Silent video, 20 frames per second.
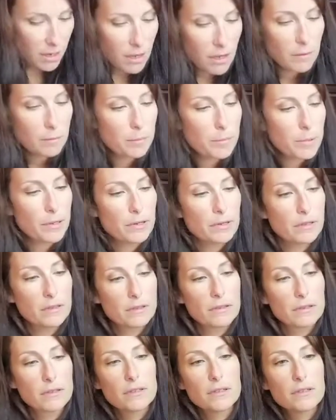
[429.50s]
up
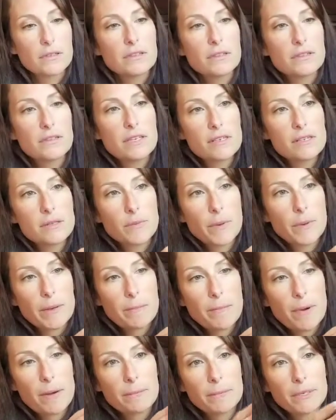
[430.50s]
this
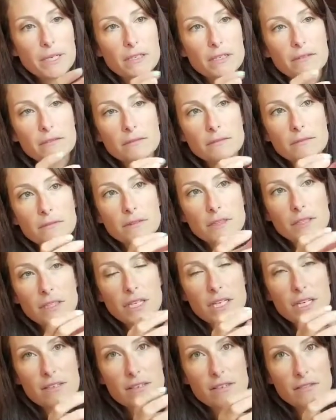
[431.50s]
white pumpkin.
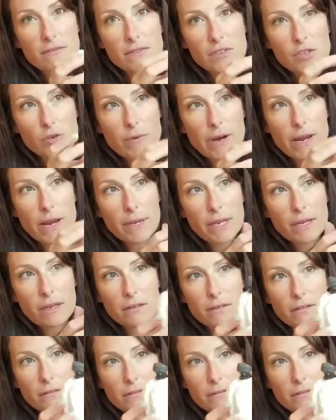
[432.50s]
It's ceramic.